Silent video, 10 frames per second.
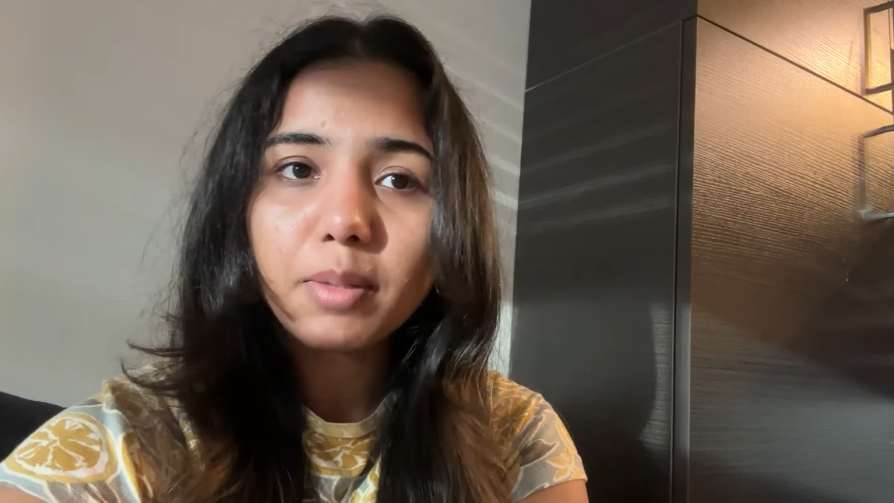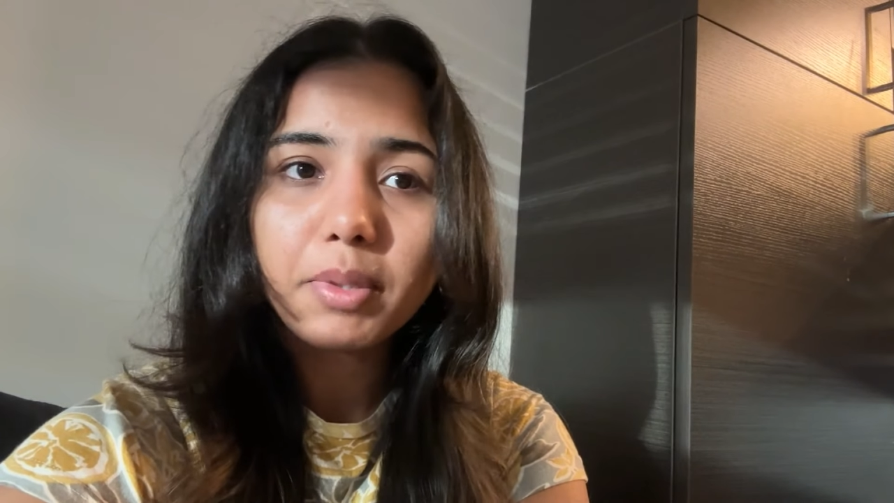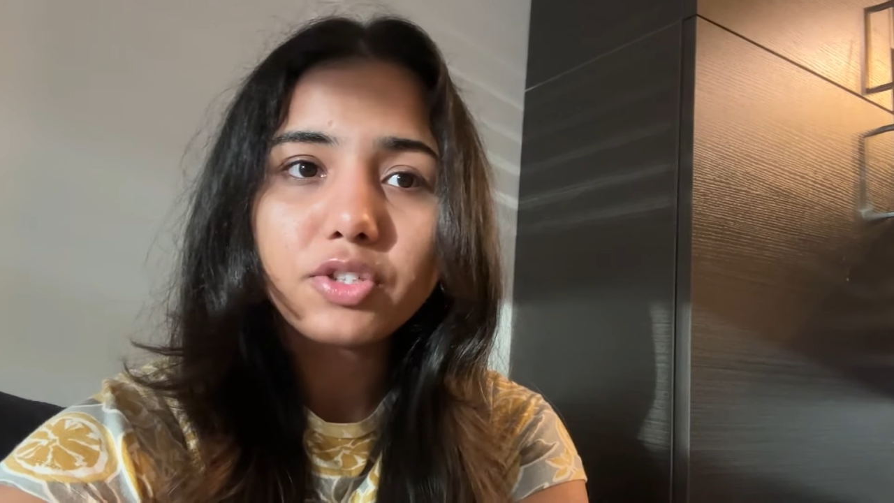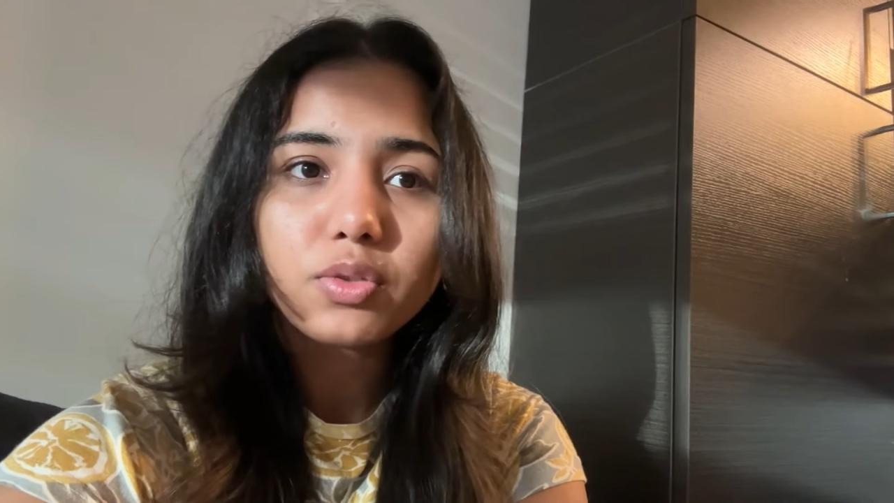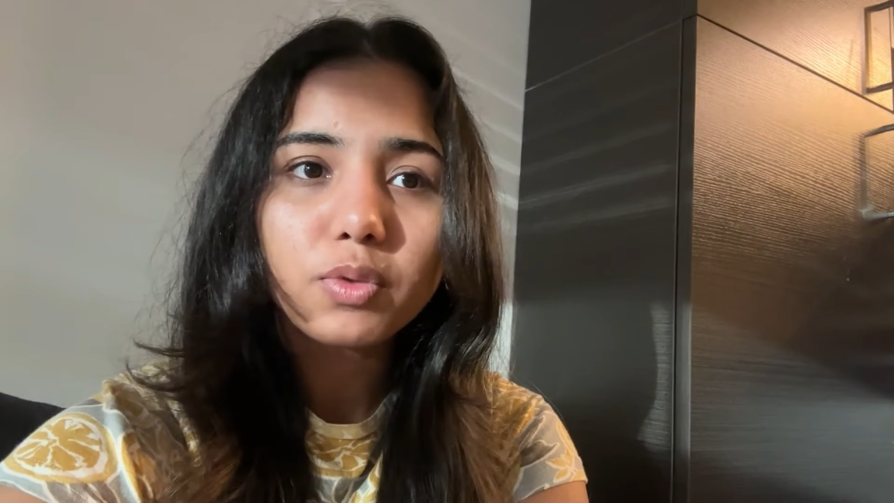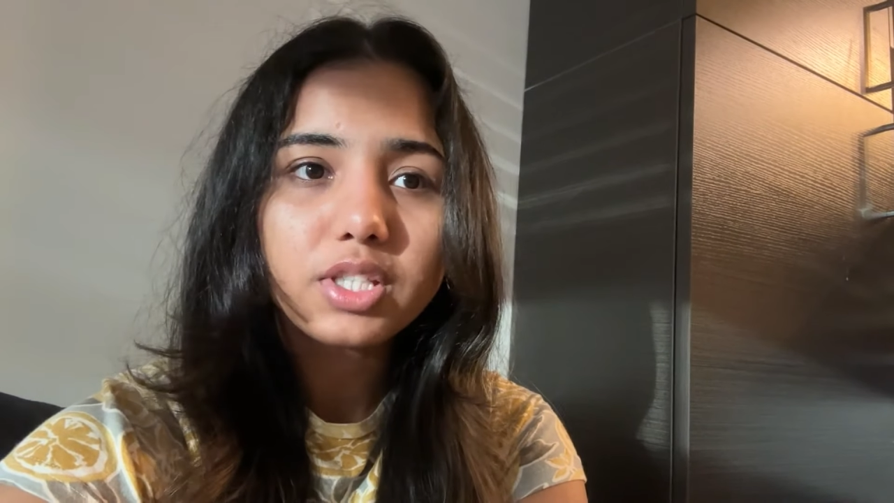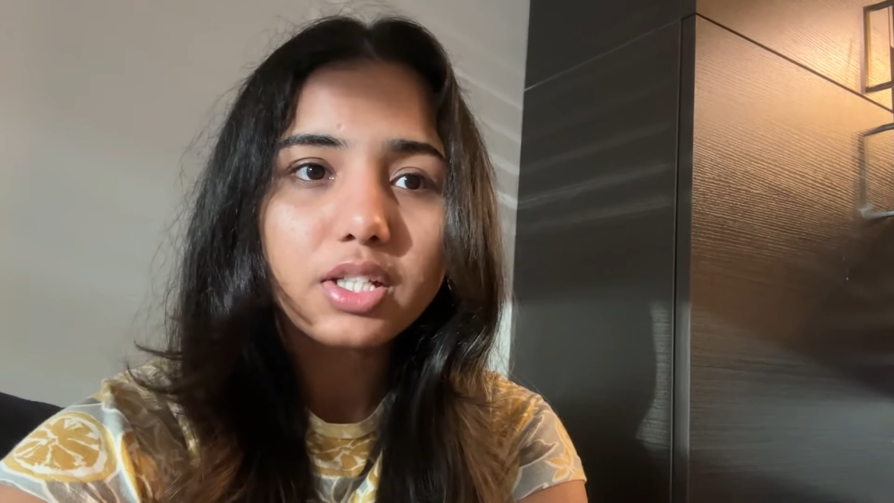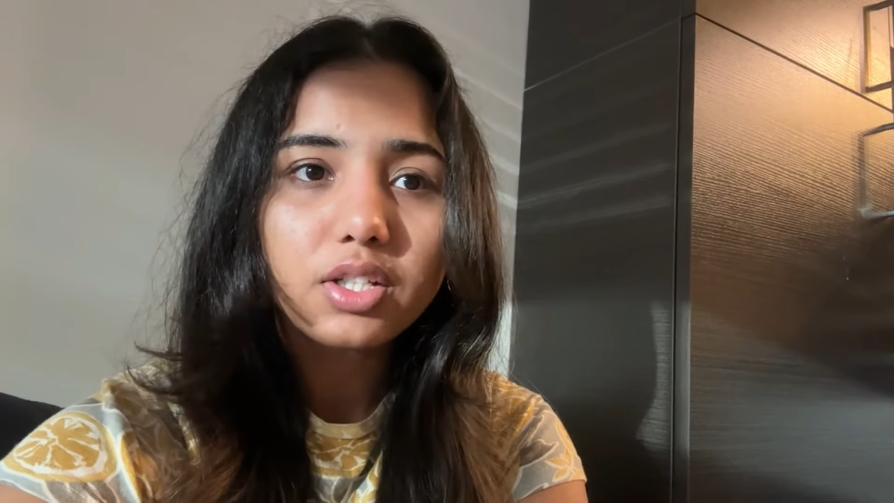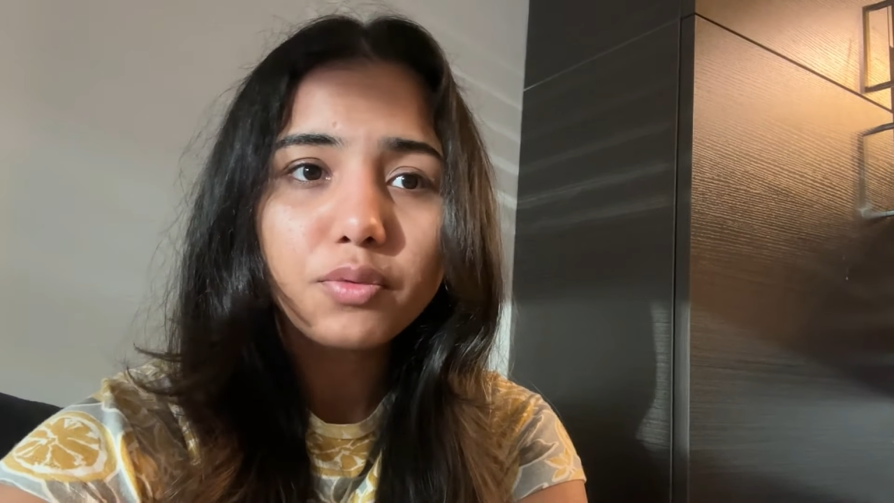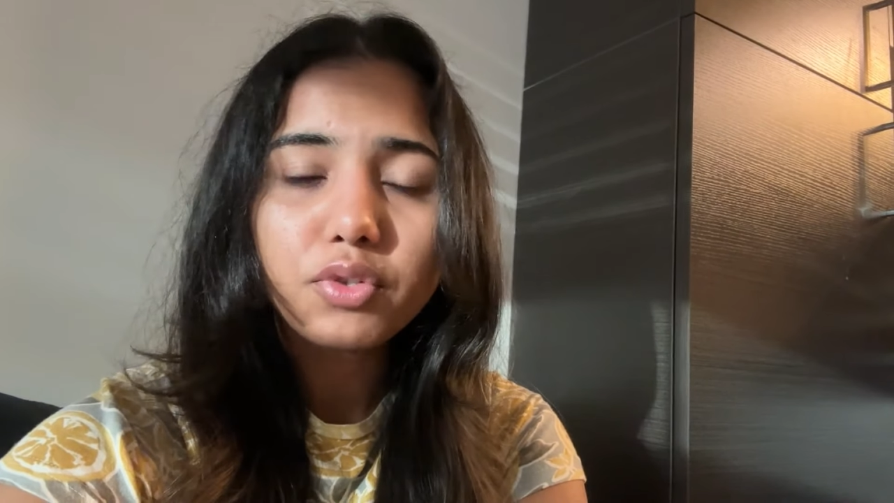the patient was at
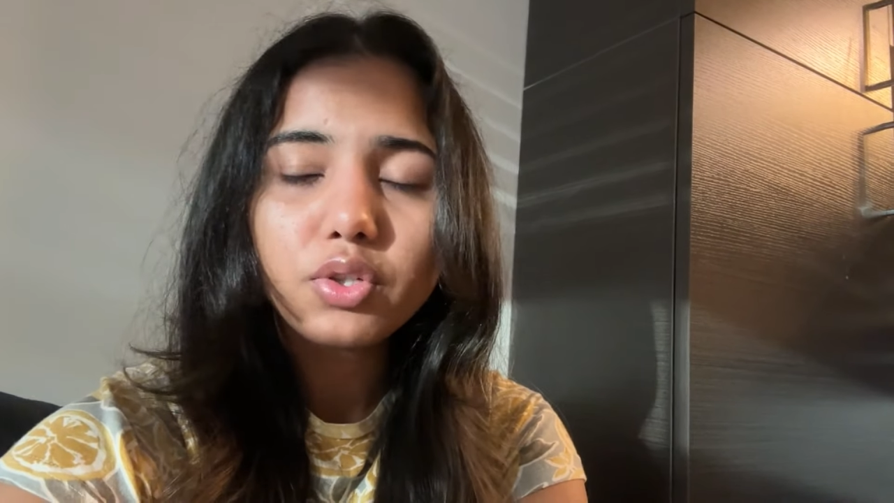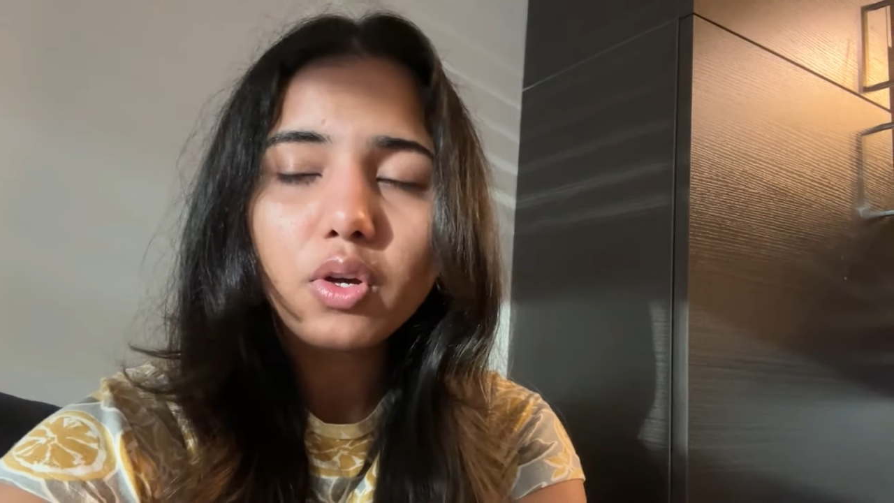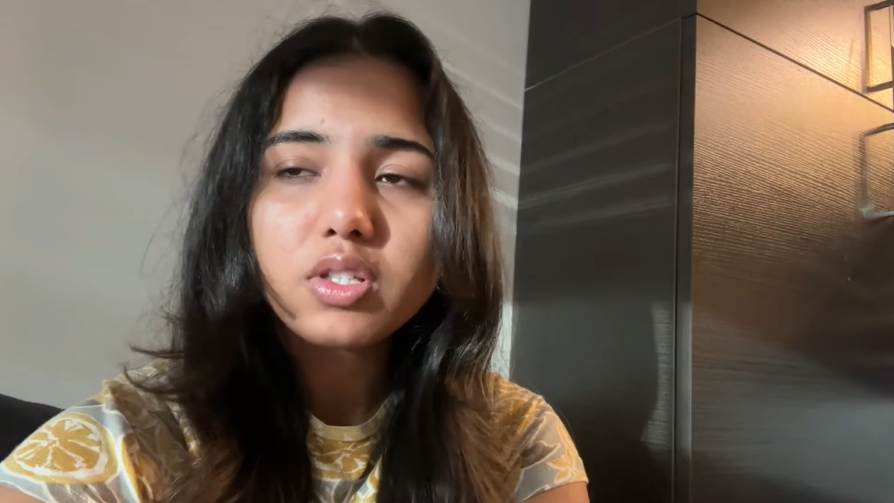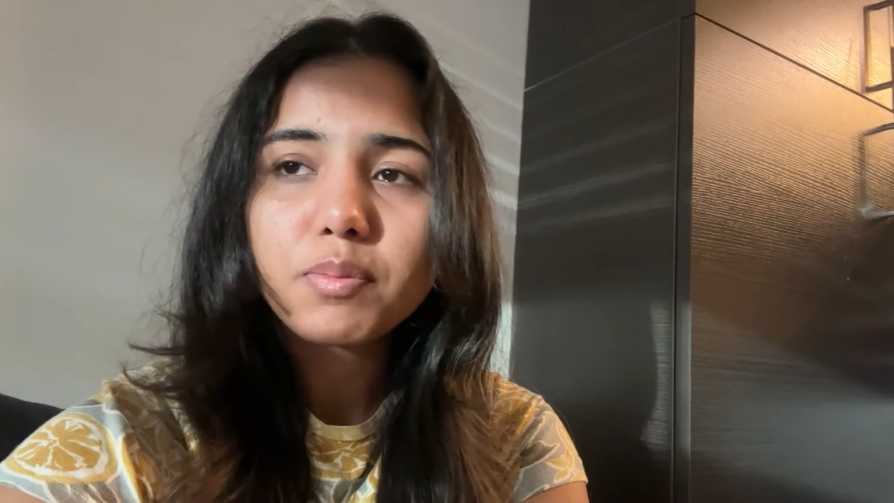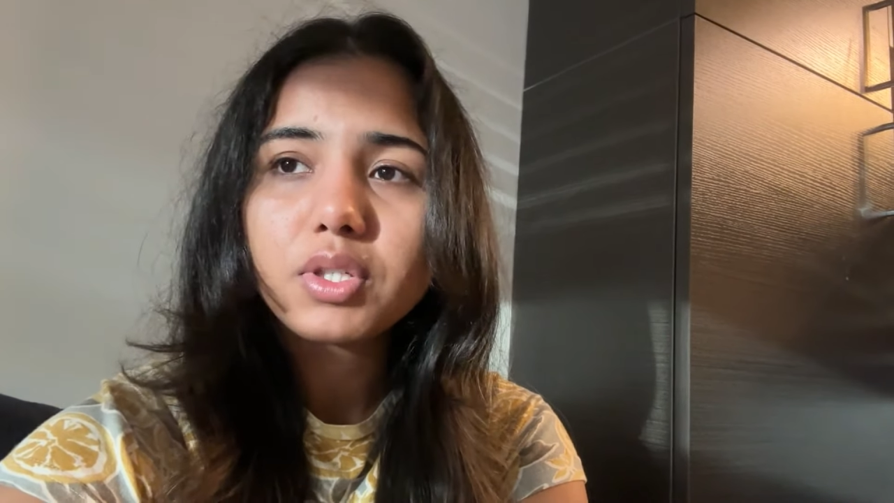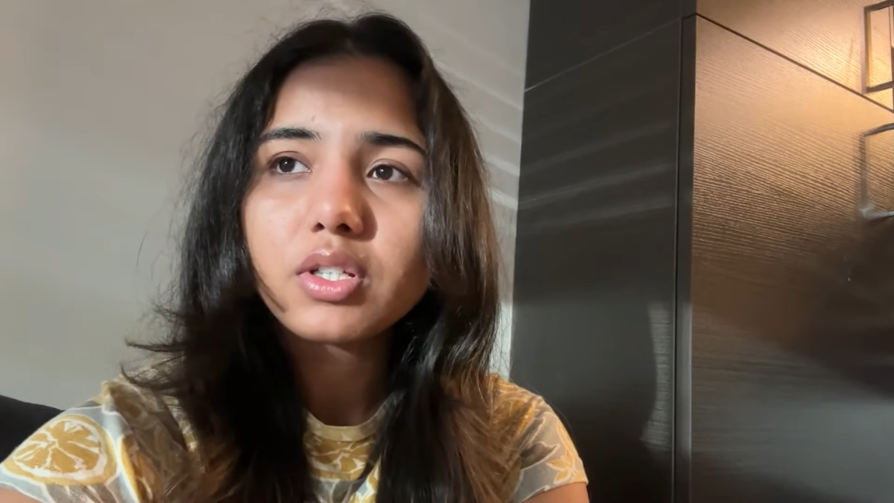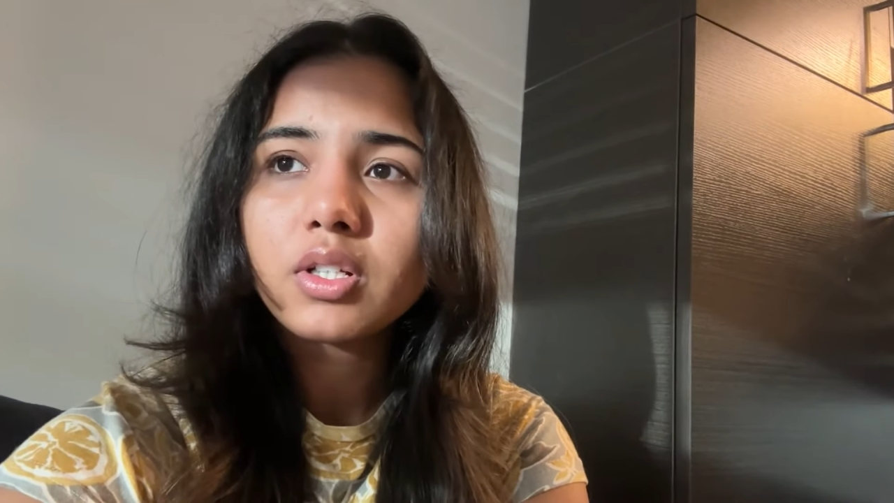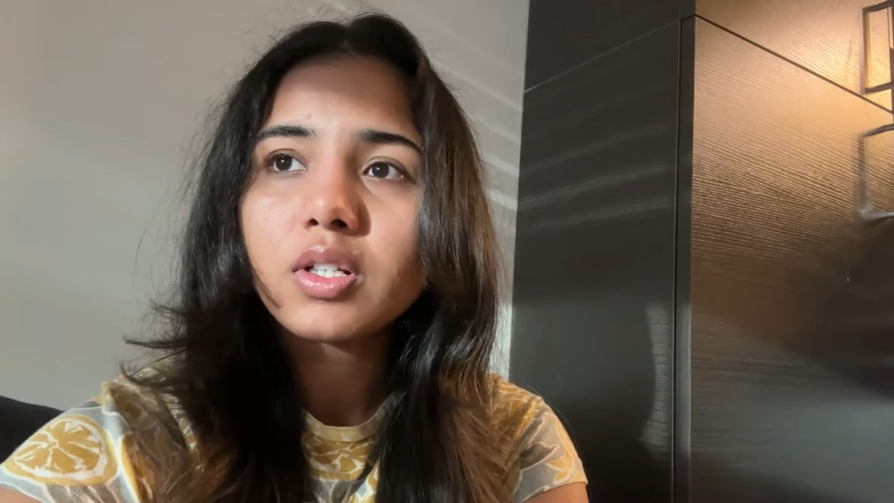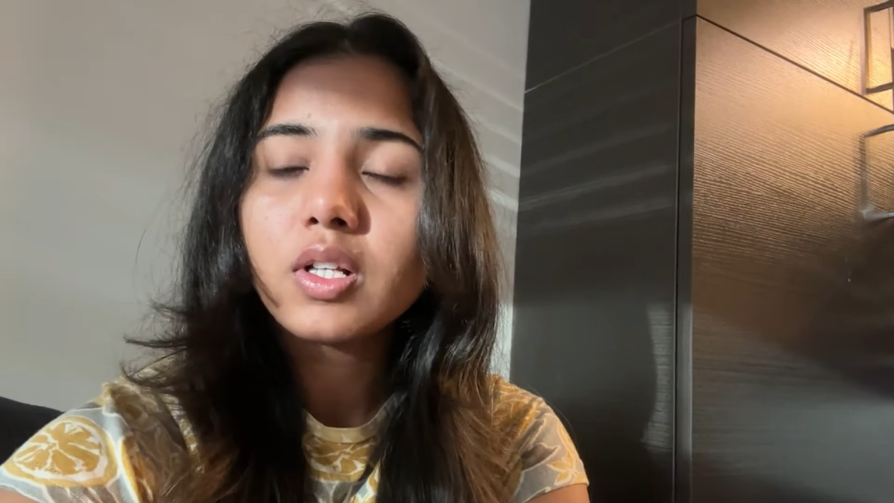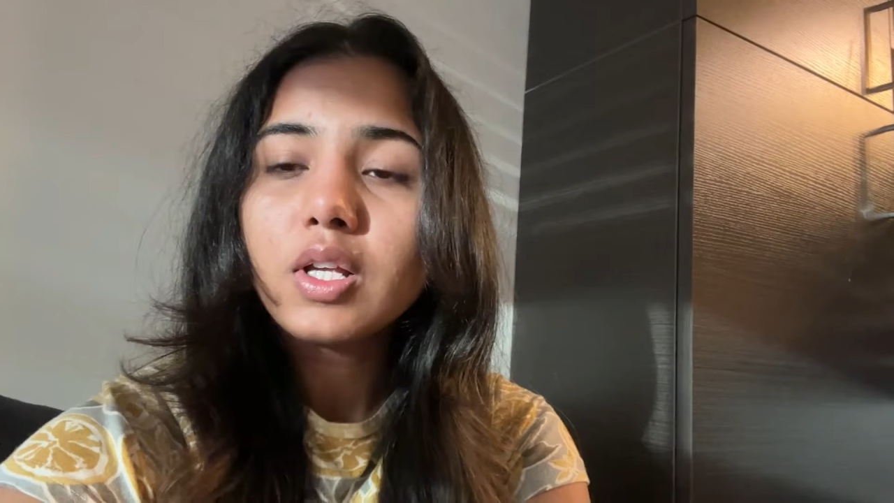a different
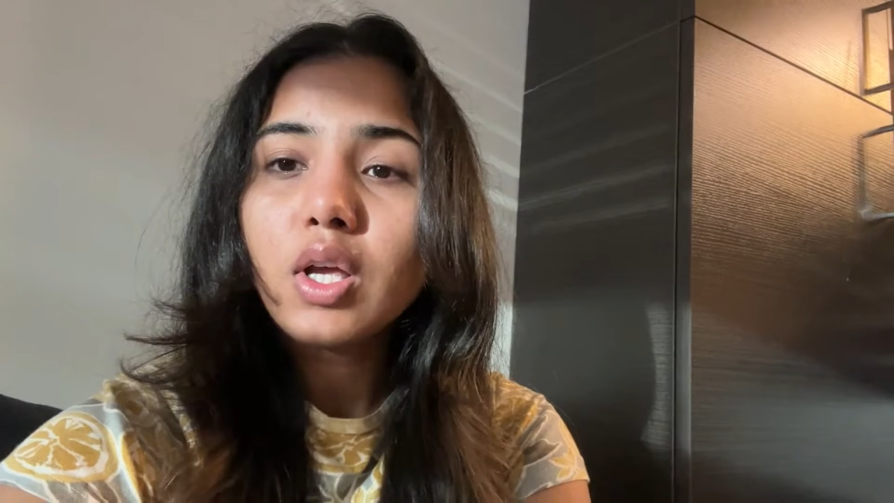hospital,